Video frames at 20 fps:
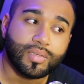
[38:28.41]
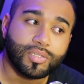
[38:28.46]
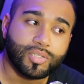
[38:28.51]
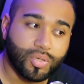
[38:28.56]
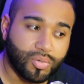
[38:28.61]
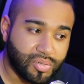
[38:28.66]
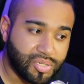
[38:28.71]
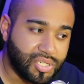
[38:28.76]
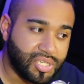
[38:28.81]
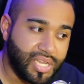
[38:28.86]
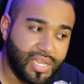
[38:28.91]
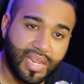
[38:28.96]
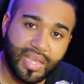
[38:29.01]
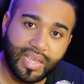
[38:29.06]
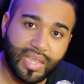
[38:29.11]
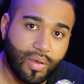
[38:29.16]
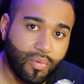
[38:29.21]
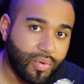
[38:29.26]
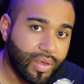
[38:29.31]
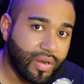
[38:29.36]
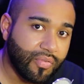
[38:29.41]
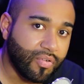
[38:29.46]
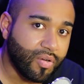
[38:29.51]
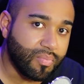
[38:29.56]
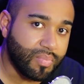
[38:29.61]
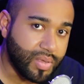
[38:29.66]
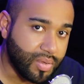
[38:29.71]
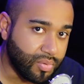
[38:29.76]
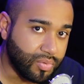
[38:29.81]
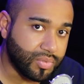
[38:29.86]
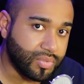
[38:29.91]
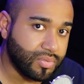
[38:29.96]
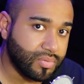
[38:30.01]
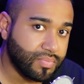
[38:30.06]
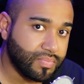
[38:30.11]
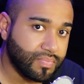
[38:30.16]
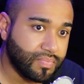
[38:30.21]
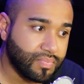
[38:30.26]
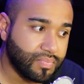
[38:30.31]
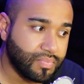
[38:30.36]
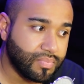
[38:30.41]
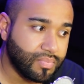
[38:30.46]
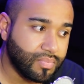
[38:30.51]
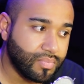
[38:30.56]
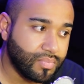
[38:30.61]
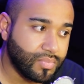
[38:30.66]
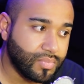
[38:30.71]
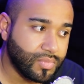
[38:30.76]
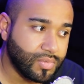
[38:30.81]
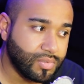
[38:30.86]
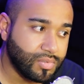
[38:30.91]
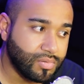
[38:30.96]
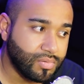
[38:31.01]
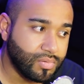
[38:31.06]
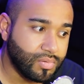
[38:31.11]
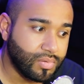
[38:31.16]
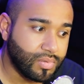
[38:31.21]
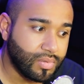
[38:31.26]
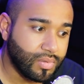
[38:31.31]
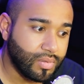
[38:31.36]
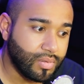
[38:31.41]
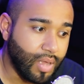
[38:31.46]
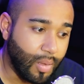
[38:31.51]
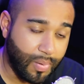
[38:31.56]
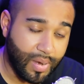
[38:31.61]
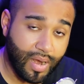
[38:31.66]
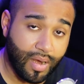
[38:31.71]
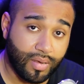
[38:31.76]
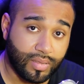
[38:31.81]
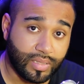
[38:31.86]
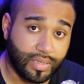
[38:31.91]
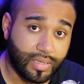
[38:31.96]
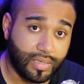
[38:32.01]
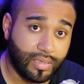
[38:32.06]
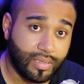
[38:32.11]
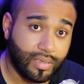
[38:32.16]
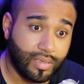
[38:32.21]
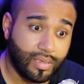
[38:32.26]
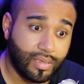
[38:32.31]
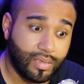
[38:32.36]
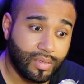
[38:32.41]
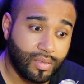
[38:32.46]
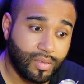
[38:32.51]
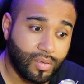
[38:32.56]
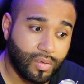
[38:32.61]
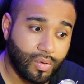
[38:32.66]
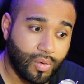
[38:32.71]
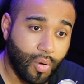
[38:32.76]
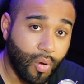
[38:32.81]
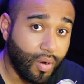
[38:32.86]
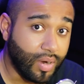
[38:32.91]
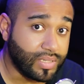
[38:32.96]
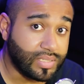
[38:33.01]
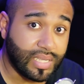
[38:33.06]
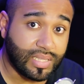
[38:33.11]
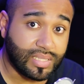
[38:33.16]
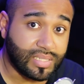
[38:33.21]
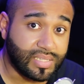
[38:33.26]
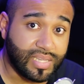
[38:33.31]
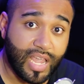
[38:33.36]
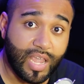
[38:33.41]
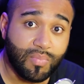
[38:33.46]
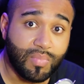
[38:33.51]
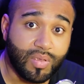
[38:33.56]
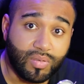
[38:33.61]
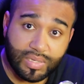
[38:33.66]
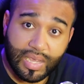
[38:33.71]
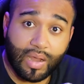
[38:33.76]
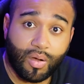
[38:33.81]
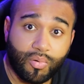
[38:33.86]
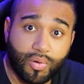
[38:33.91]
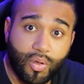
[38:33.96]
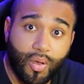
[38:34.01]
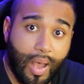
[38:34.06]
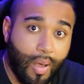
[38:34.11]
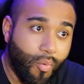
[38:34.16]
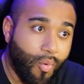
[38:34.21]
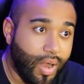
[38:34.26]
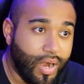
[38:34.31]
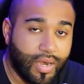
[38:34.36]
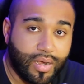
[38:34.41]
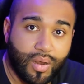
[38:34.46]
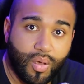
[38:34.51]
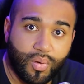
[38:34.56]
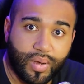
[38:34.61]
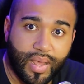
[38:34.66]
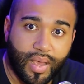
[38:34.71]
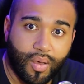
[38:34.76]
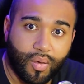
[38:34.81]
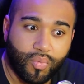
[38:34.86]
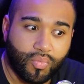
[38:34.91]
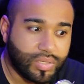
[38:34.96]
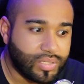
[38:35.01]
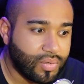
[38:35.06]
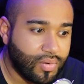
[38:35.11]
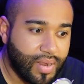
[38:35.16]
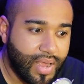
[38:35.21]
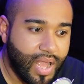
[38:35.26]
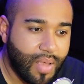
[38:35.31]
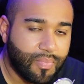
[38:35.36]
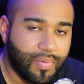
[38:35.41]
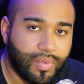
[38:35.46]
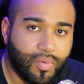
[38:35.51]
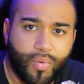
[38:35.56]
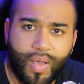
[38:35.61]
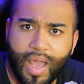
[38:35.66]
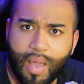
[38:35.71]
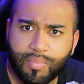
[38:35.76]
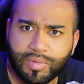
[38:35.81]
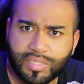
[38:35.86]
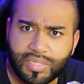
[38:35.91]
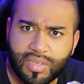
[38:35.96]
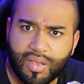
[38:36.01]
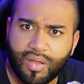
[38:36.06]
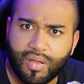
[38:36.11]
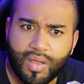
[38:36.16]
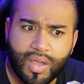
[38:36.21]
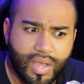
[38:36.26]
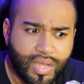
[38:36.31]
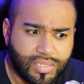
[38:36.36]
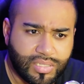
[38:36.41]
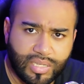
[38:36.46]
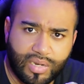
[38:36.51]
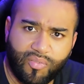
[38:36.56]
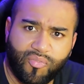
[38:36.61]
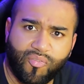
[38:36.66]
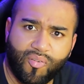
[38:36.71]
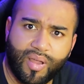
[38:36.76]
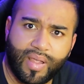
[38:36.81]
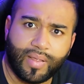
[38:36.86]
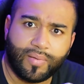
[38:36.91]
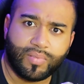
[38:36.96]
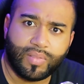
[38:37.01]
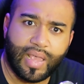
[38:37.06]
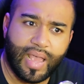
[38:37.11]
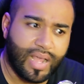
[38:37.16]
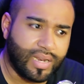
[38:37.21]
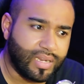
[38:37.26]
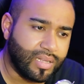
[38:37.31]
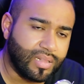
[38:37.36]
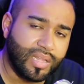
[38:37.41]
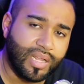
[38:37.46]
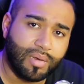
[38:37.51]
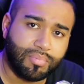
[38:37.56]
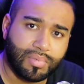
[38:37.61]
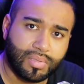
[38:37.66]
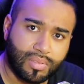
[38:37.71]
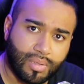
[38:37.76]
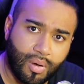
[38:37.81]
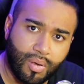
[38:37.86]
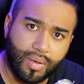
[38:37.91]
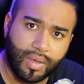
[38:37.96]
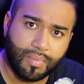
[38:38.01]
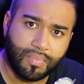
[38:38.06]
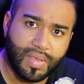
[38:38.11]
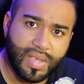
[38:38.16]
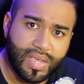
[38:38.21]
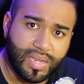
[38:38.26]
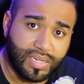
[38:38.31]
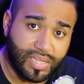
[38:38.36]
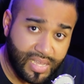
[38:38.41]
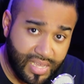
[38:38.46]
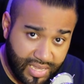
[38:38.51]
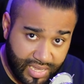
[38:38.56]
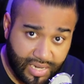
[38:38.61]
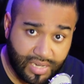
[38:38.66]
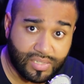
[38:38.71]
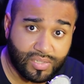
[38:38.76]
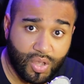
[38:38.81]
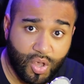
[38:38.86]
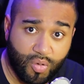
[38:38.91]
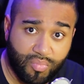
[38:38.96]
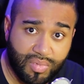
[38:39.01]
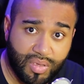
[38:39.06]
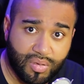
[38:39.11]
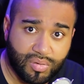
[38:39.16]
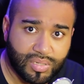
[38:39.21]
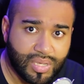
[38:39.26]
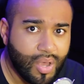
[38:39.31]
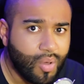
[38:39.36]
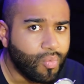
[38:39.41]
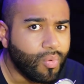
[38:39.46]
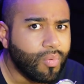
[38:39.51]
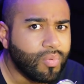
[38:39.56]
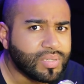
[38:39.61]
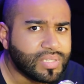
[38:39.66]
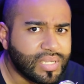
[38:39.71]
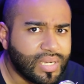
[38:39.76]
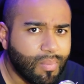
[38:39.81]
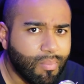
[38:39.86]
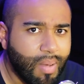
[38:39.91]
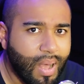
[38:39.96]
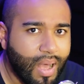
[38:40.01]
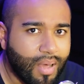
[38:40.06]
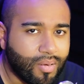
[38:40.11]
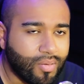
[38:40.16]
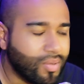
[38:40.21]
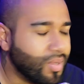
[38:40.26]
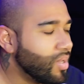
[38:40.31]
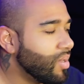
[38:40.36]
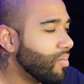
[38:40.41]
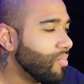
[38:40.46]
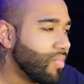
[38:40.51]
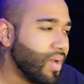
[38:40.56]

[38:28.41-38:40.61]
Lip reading: So she didn't get rid of her muse, apparently. Or is that the same muse? I don't know. I want to know now. What's going to happen? What happened to the friend that had to clean up the throw up? Did he get his own muse? What was in the bottle?